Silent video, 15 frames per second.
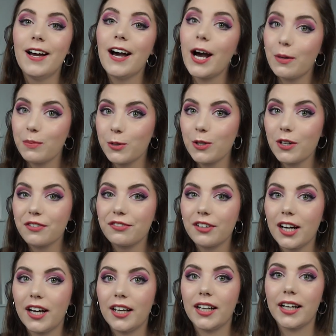I'm doing
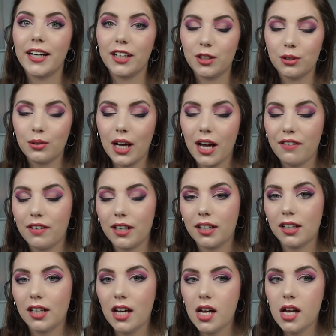fine and I do have
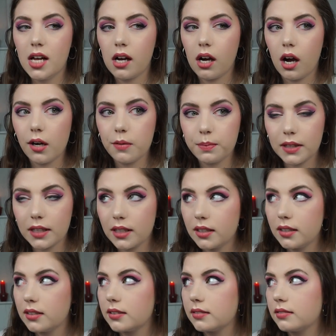an
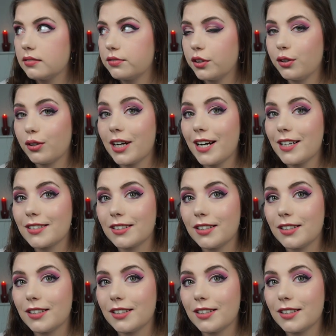update for you guys.